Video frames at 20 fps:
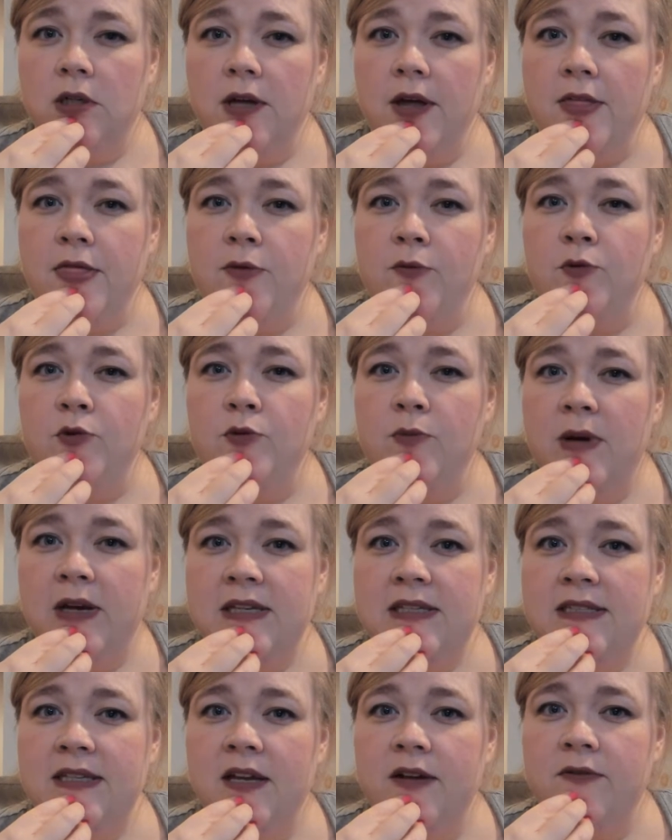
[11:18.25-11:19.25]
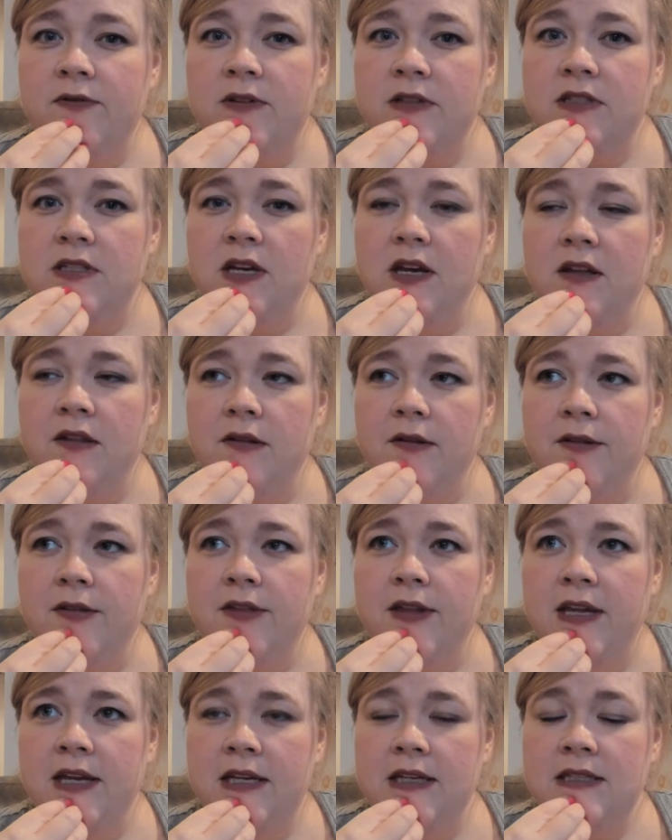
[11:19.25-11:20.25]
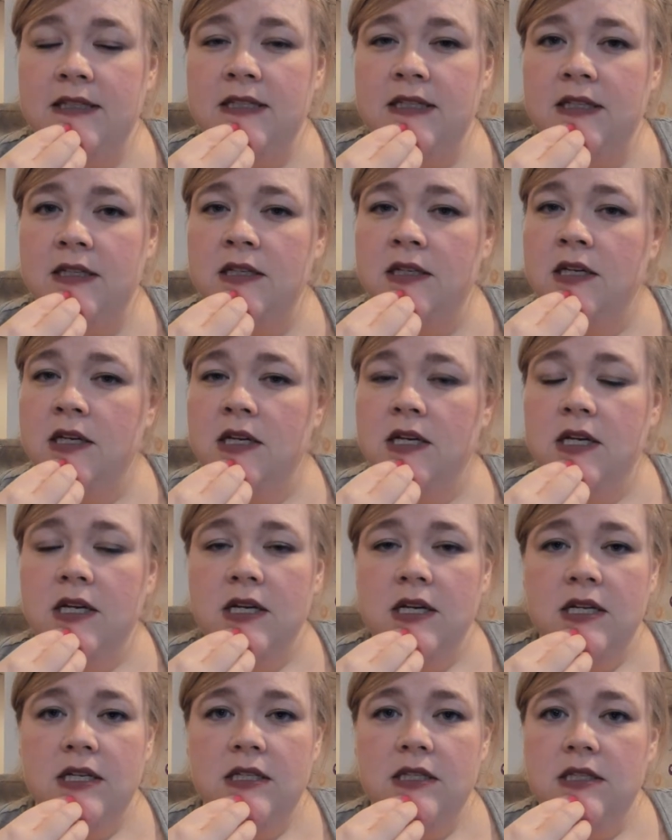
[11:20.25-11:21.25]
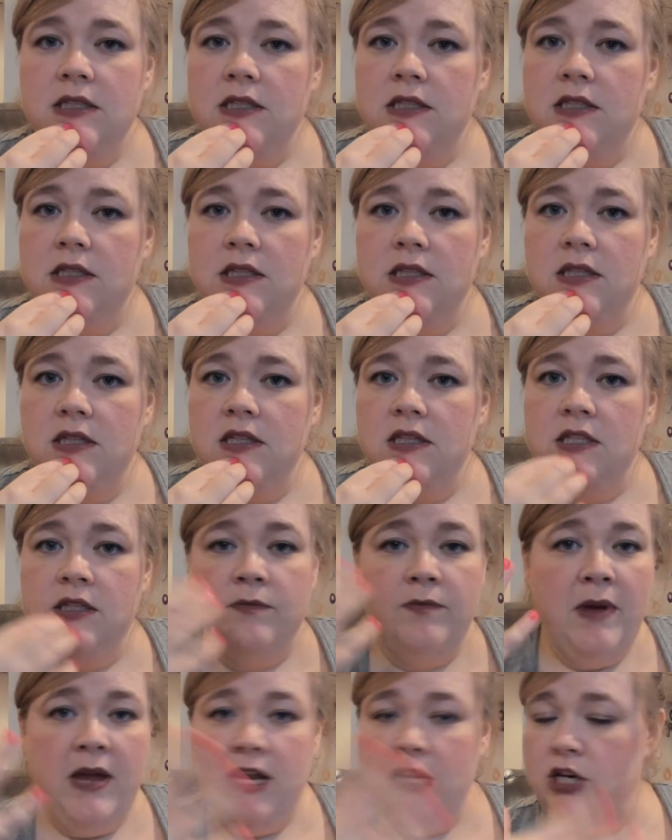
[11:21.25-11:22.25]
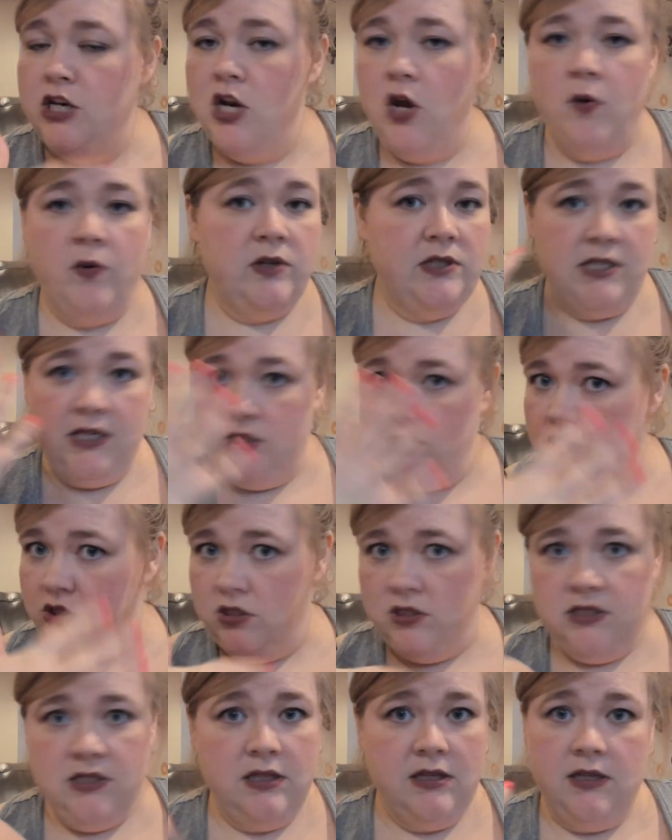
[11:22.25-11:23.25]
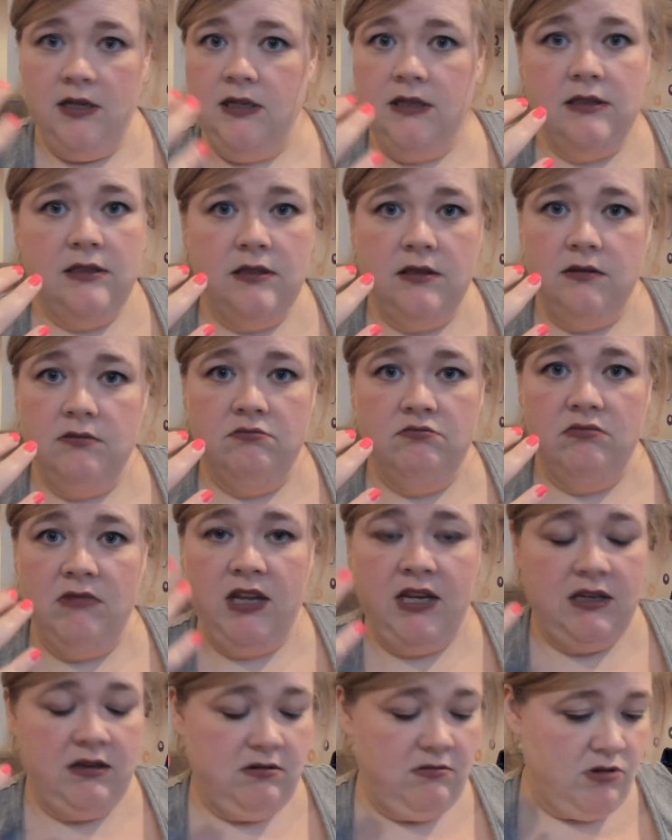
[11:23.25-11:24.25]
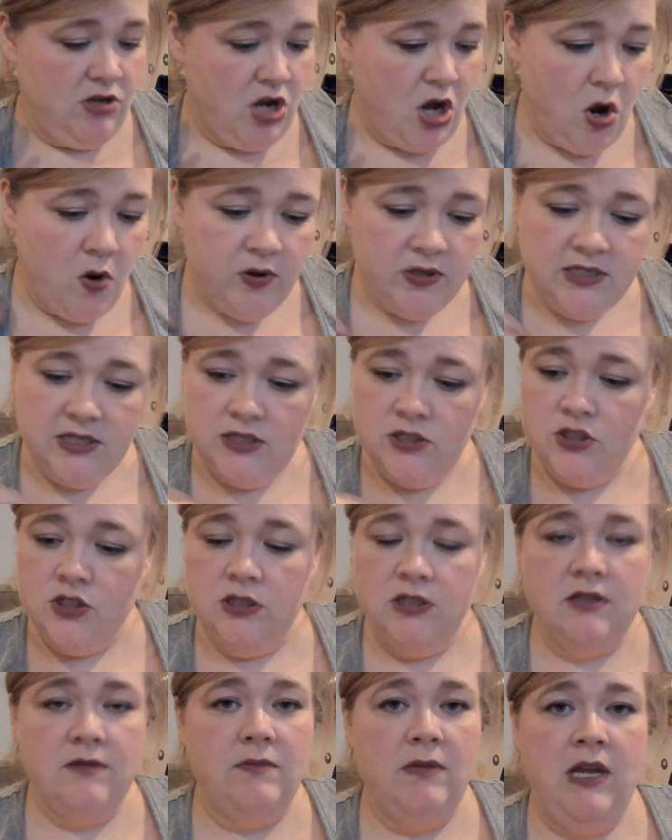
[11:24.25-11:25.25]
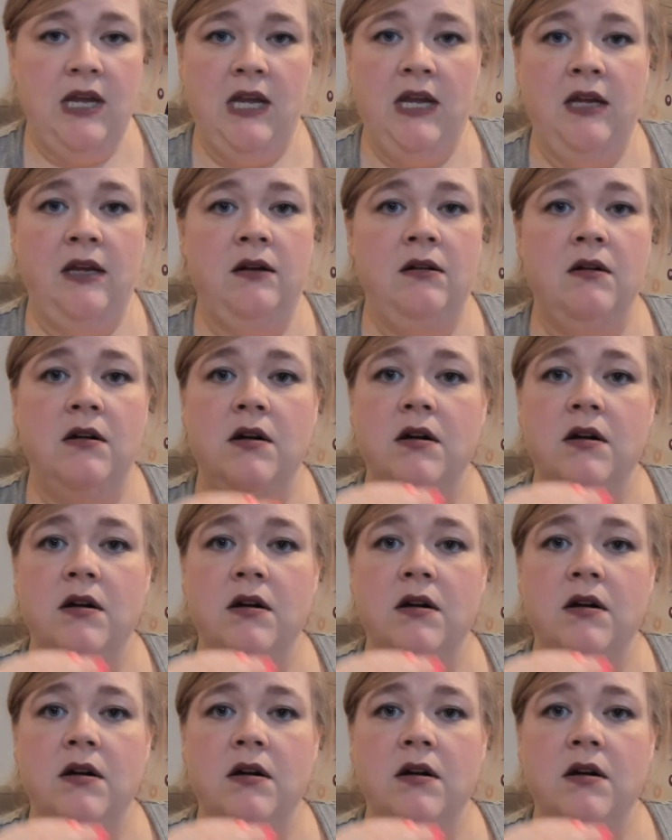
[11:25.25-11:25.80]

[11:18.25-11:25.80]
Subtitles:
I threw myself into other things and paid no attention to this. Like, no attention to me.